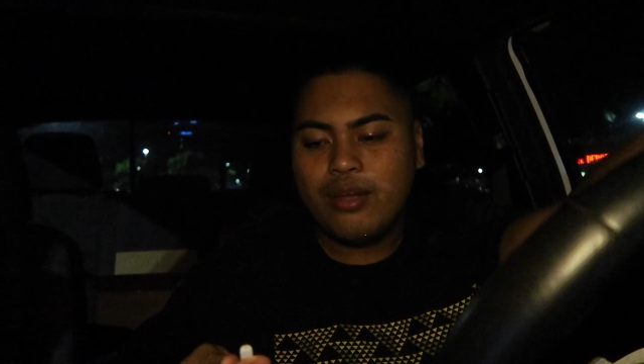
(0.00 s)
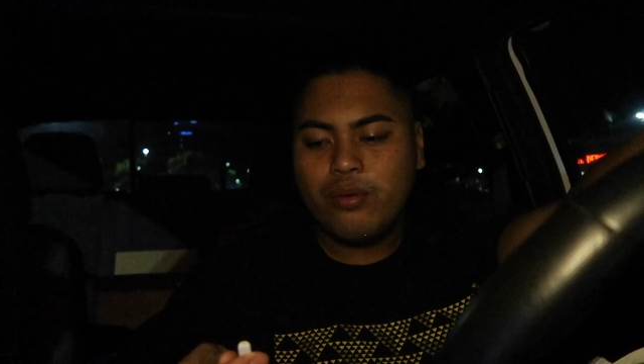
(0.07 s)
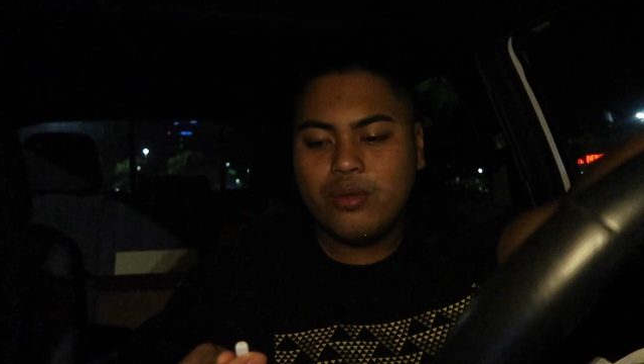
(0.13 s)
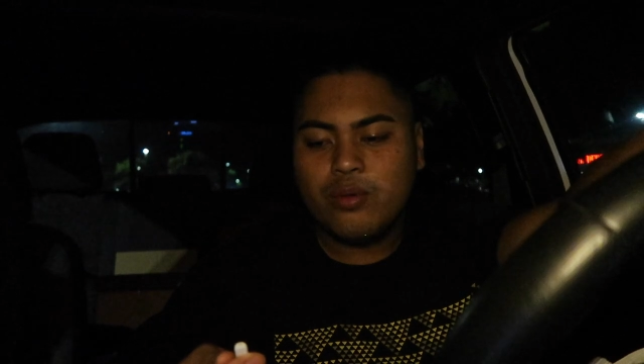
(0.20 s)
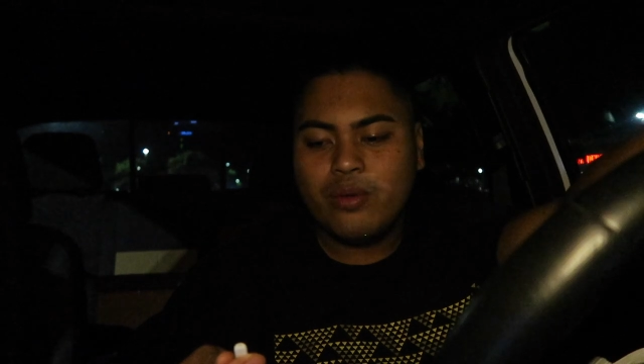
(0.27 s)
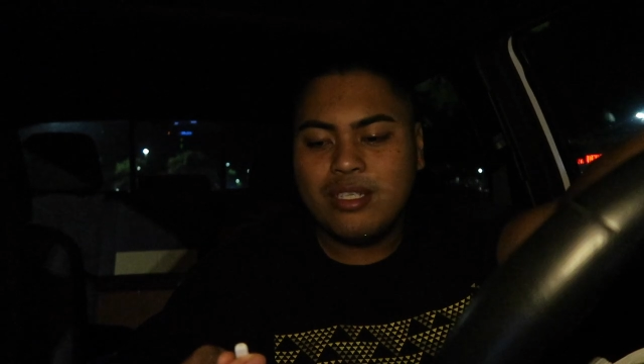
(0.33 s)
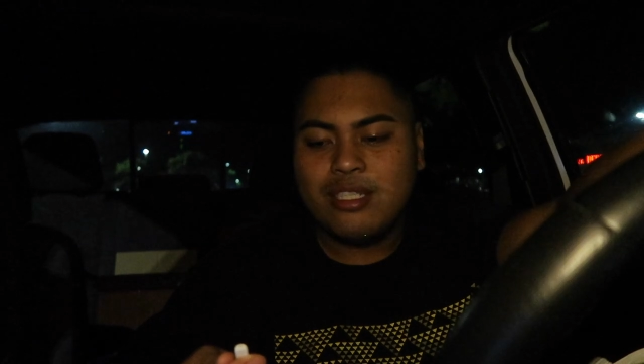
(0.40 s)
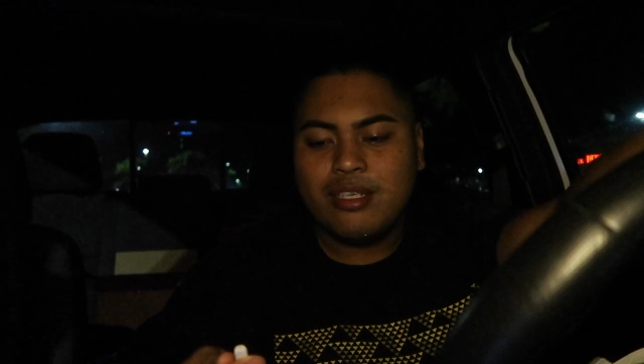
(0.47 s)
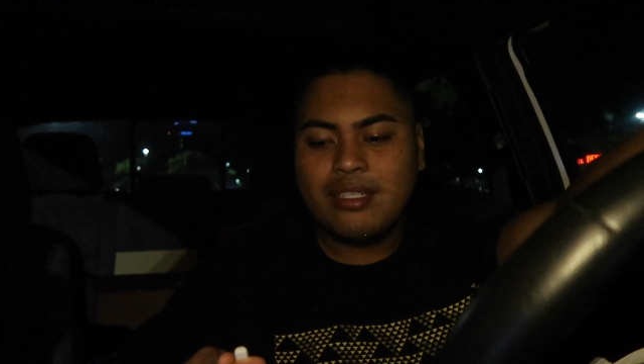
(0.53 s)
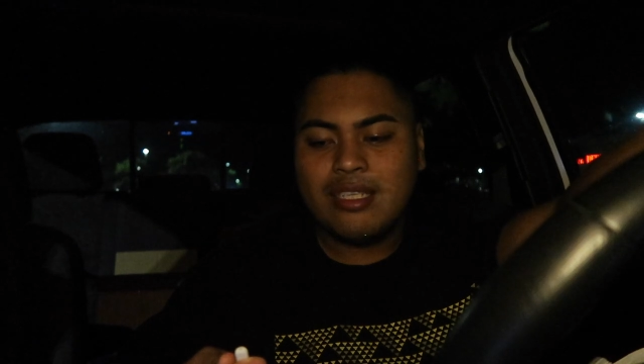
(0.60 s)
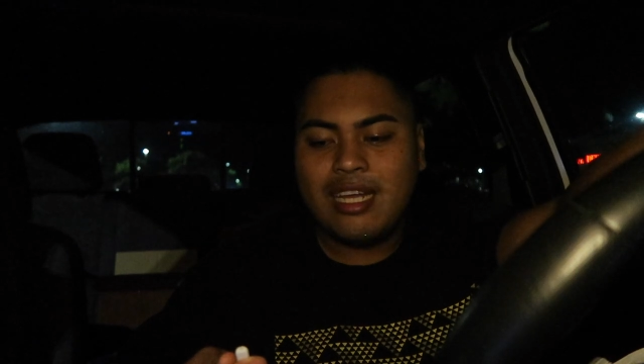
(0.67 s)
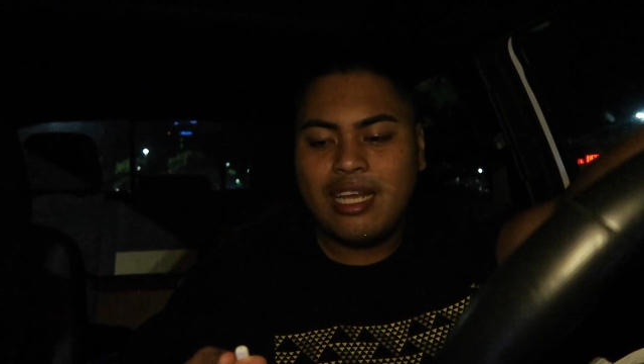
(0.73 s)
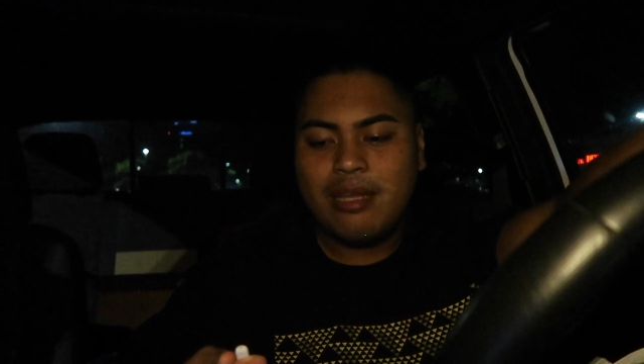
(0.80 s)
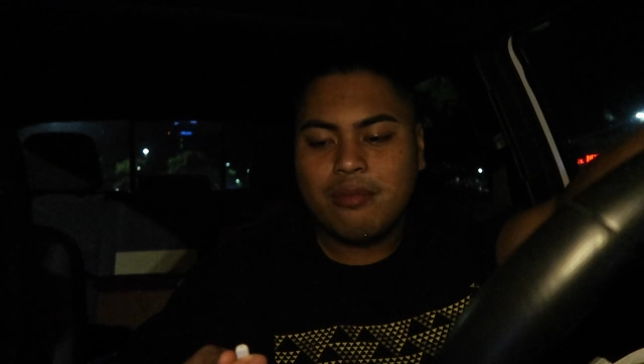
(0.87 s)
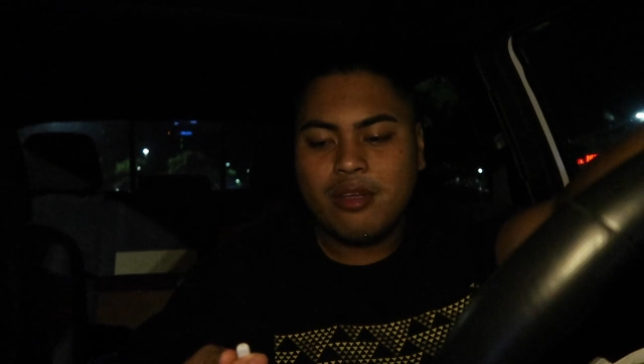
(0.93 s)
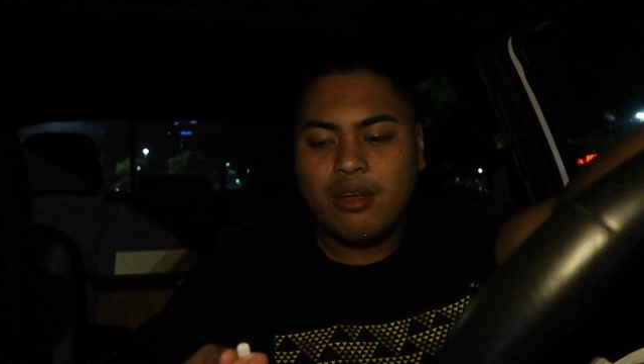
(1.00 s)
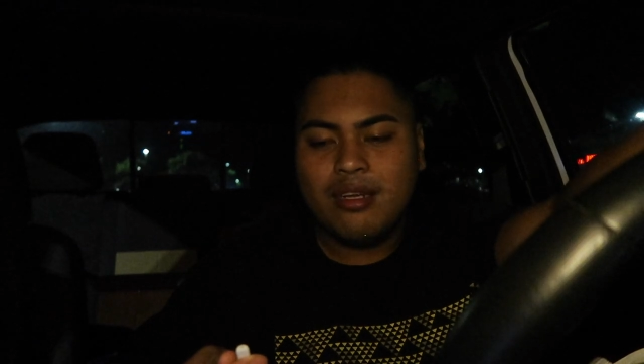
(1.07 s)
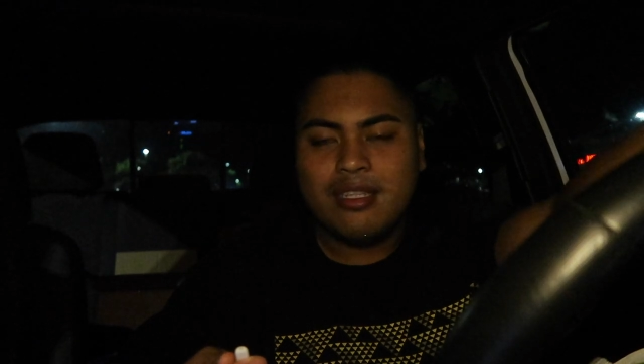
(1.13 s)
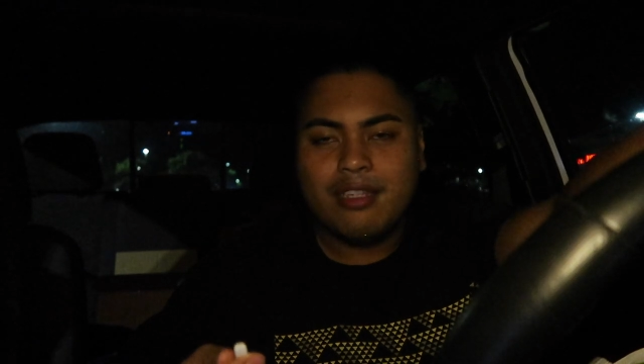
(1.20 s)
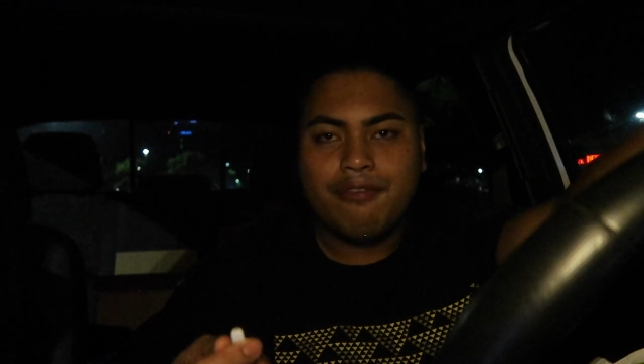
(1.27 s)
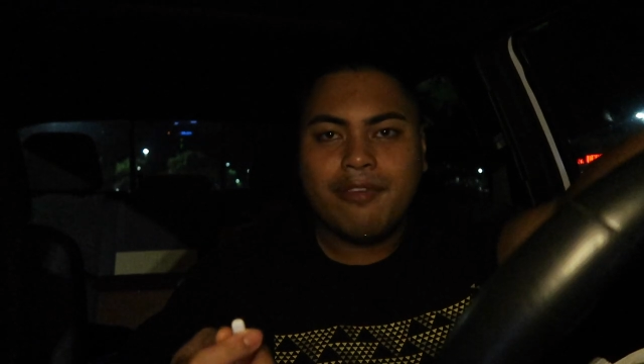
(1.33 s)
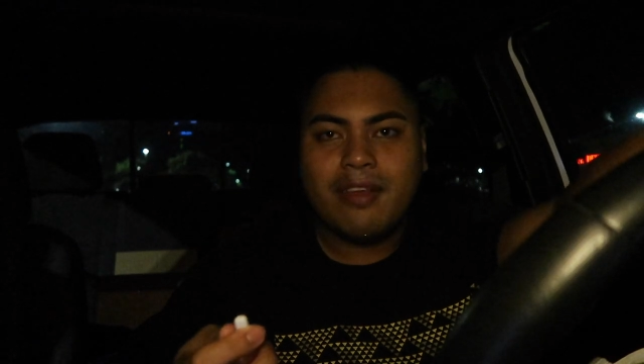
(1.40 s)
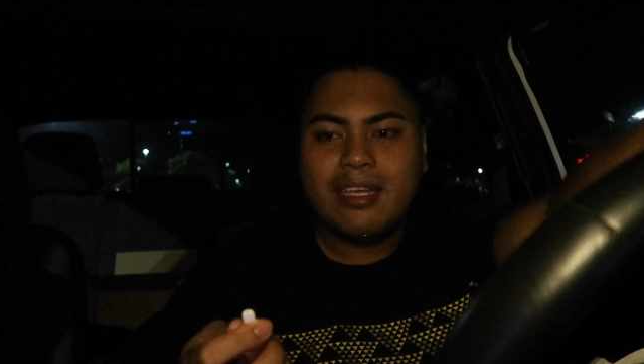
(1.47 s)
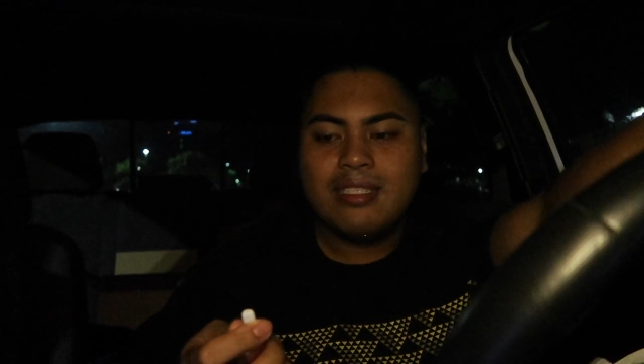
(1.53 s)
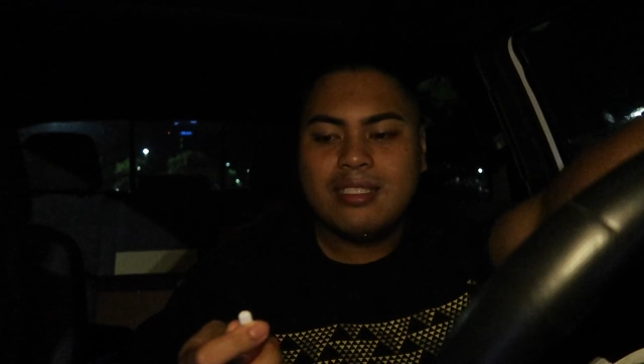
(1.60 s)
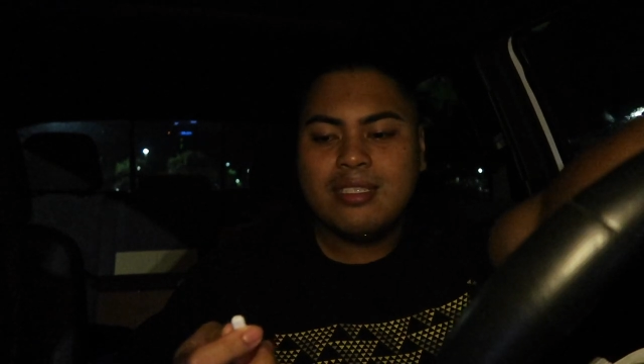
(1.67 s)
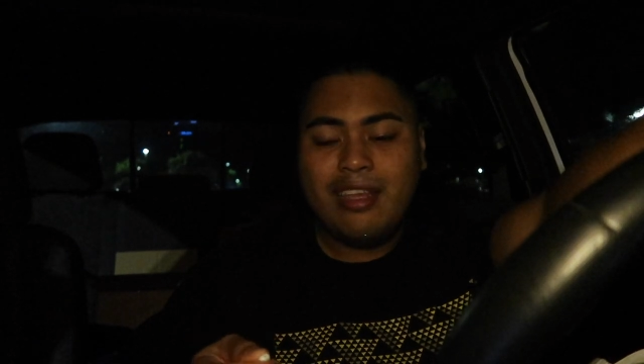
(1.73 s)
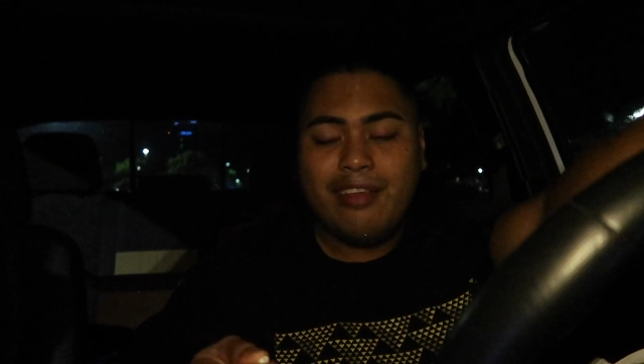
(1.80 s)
they won't waste their time calling the feds